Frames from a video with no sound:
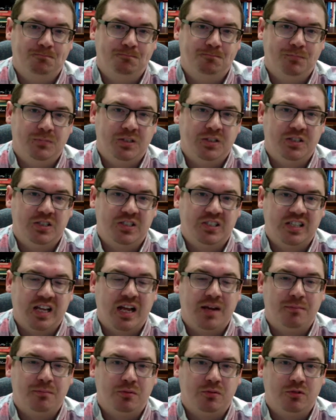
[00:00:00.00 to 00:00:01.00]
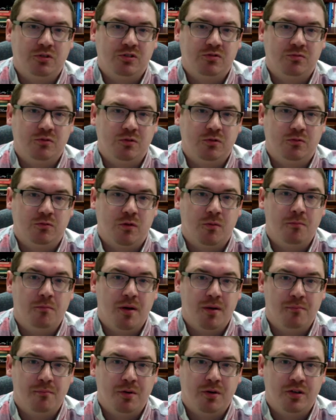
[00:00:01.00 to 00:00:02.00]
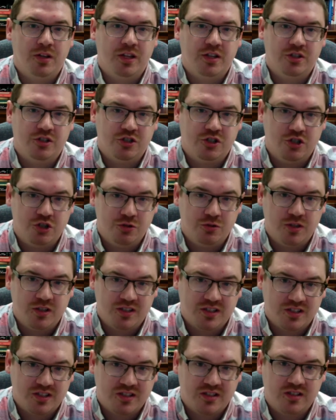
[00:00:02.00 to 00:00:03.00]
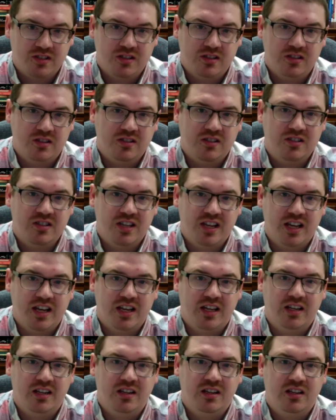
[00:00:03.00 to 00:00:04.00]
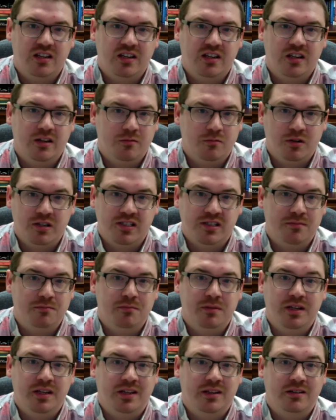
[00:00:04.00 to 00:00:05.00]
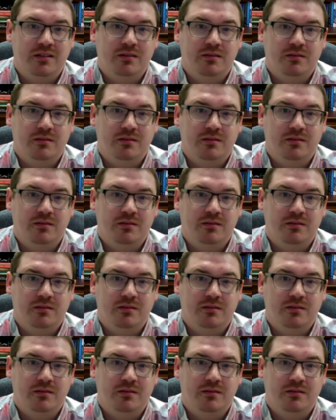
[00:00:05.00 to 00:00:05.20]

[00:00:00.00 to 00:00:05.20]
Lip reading: The disciples will remember that Judas said, "It wasn't me."